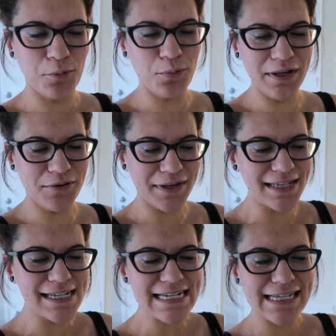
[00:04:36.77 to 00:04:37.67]
we don't
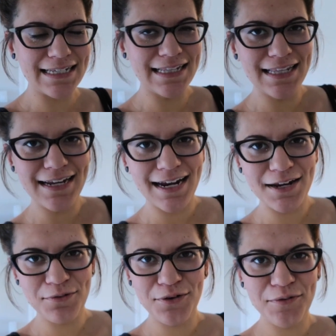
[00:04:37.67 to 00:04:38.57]
eat in the
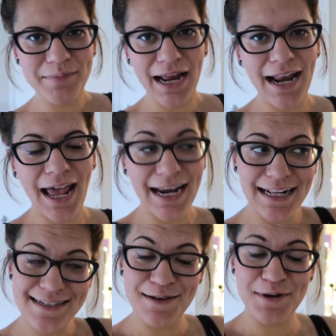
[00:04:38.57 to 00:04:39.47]
dining room, and I
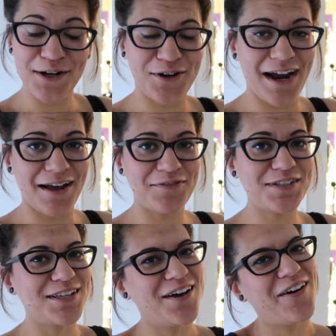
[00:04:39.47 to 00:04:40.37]
need somewhere to
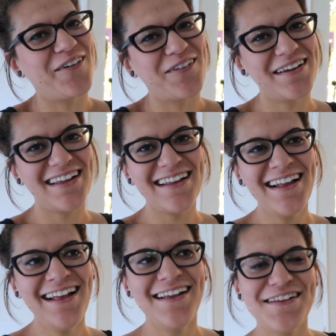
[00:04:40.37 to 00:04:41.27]
craft, so.
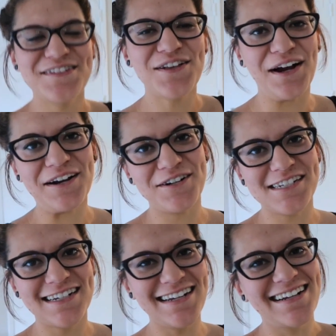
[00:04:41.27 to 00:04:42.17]
Sorry,
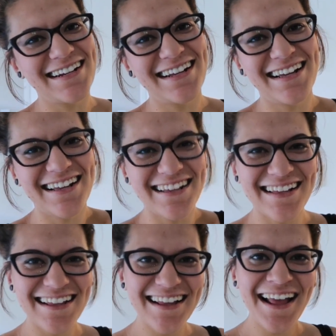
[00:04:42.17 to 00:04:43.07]
Christian.
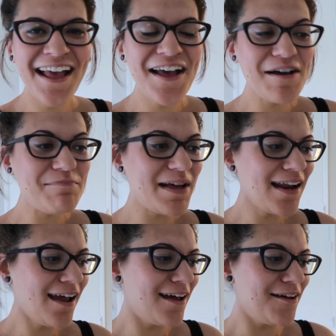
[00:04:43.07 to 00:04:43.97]
But